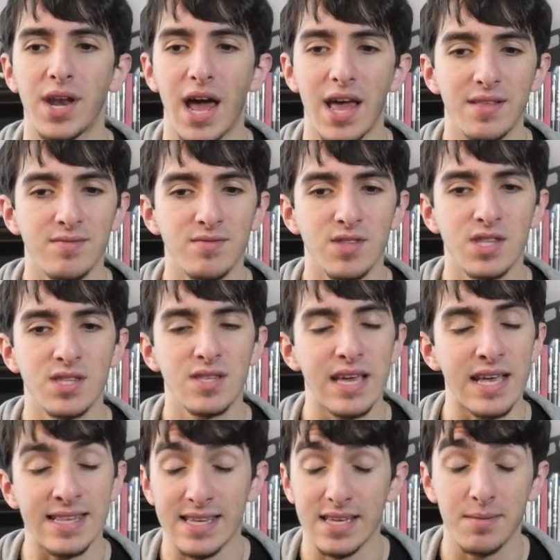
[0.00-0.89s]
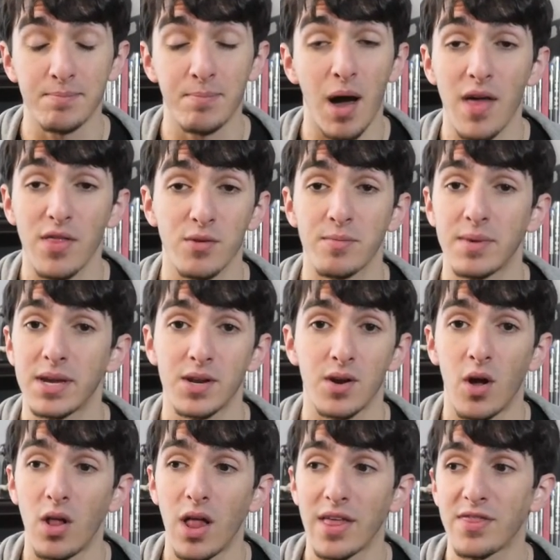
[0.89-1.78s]
I it didn't bother me at
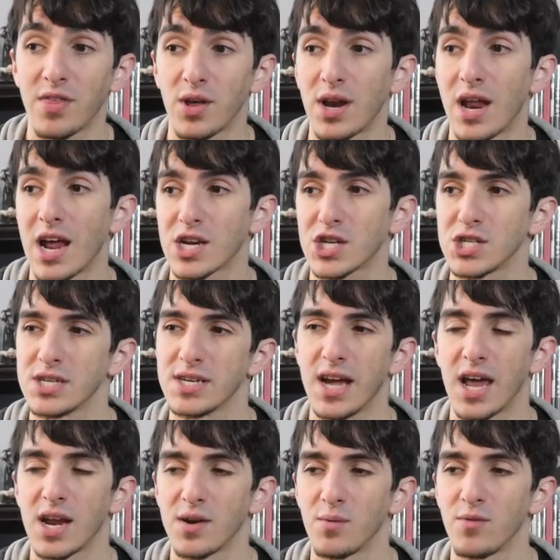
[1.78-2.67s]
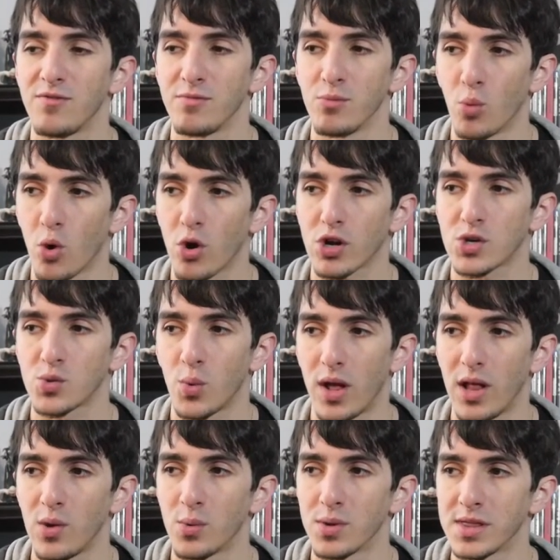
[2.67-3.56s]
all. I thought it actually kind of worked
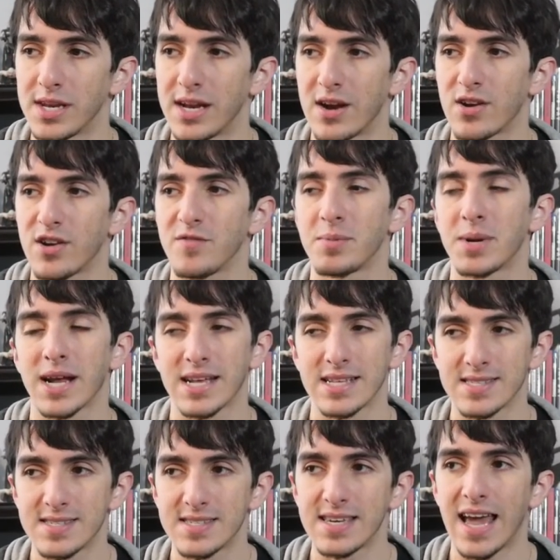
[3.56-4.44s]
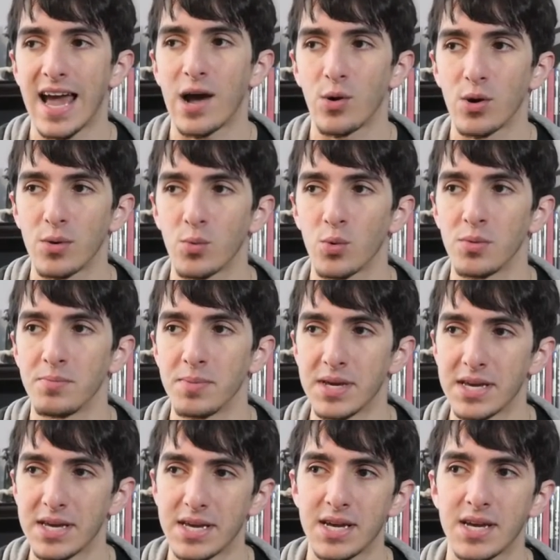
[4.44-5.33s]
well with the narrative, but I can see how it would
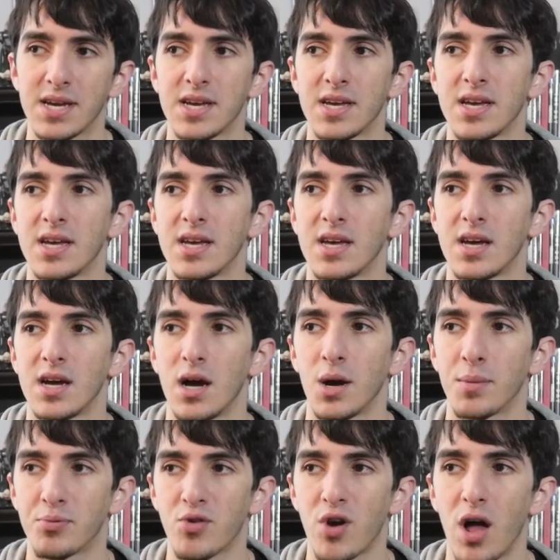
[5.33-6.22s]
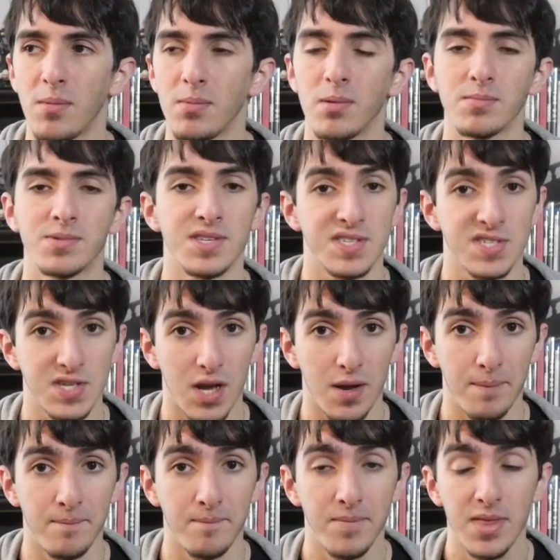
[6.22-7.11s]
be a problem to
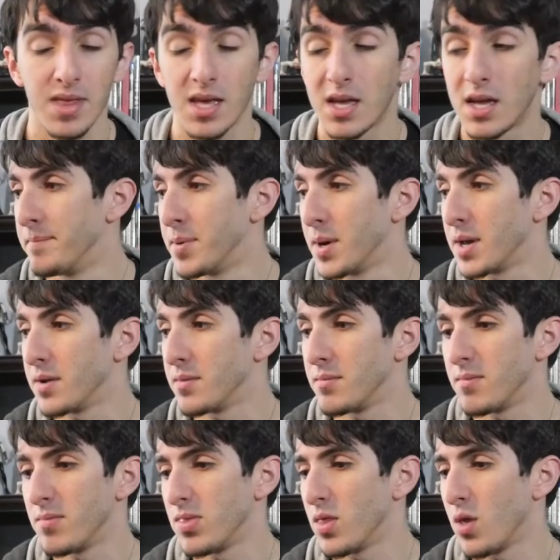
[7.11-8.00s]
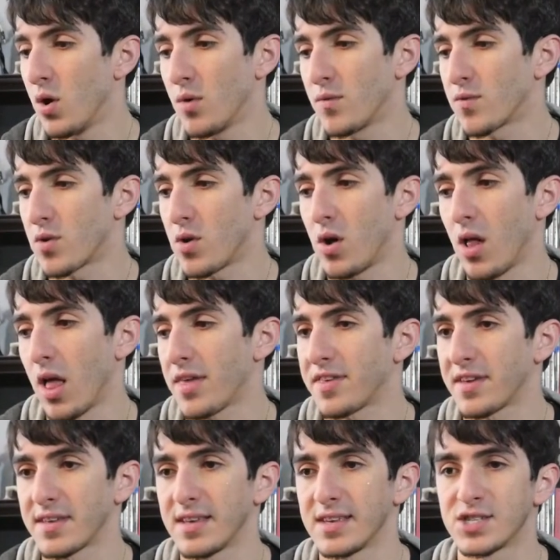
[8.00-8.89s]
some. But overall, I
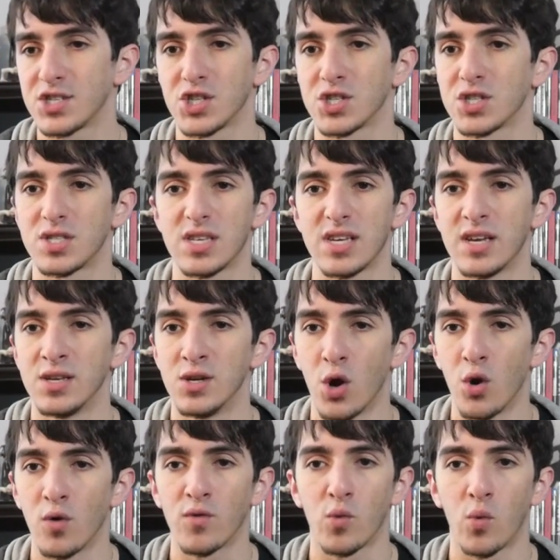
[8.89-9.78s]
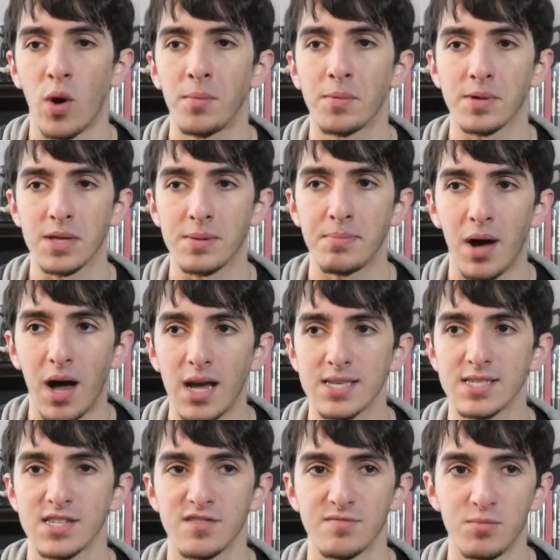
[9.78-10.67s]
think it's just an overwhelmingly
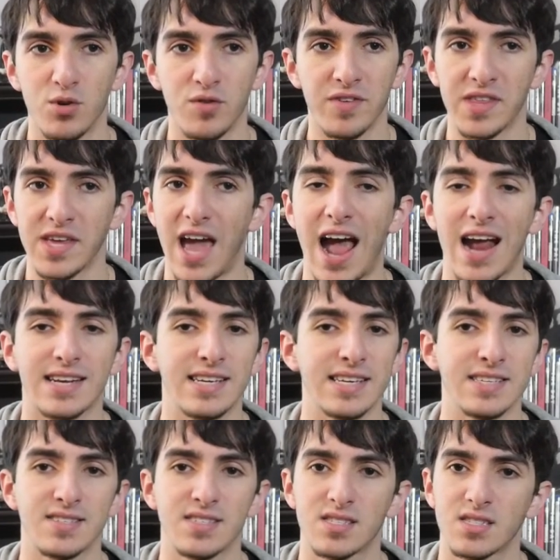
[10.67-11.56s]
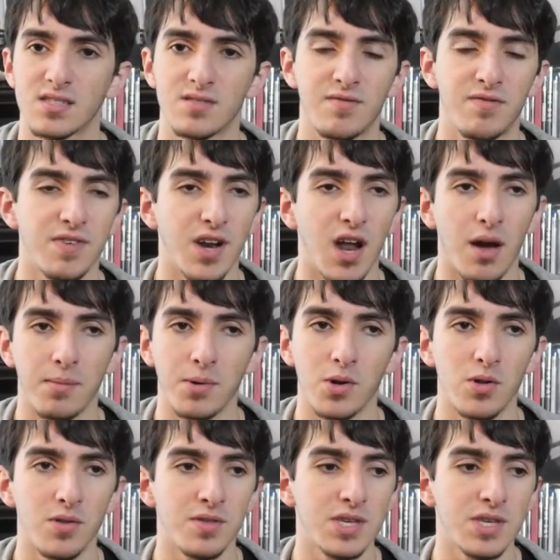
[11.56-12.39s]
positive movie. The acting is phenomenal.